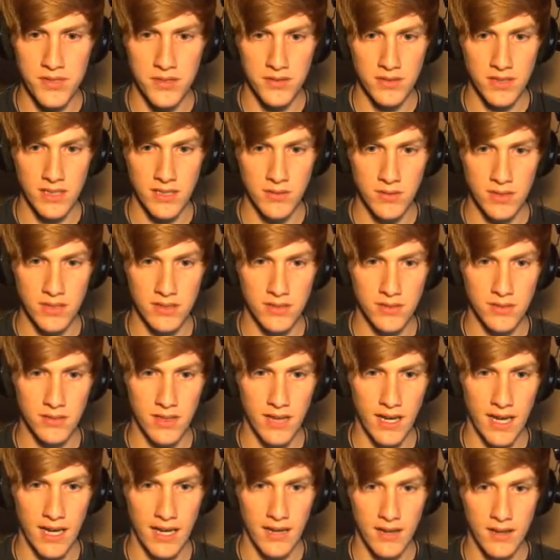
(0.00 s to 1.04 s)
don't think we can do
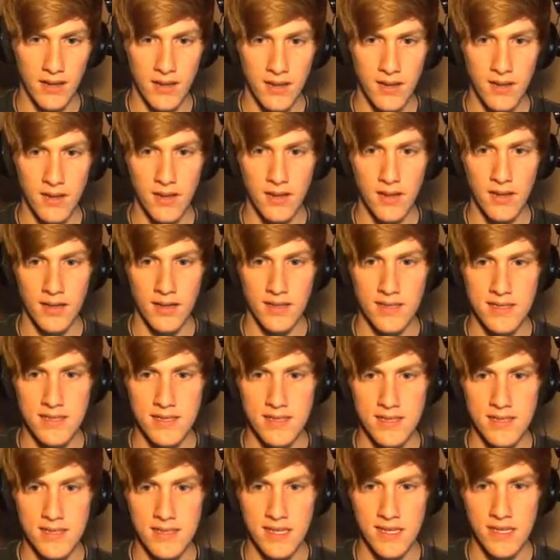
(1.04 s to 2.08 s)
that. All right,
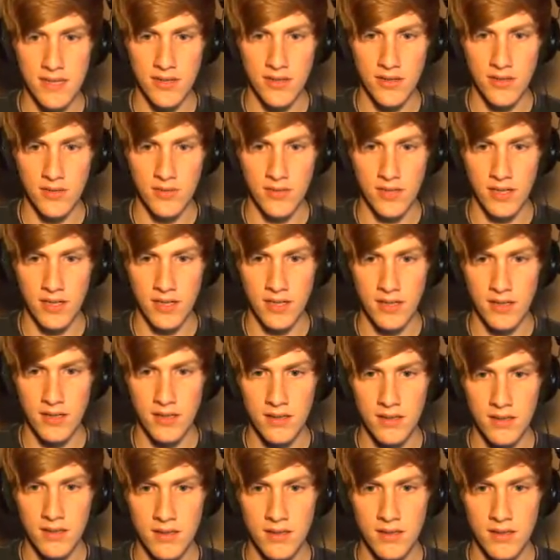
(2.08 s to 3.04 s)
let's head on over here.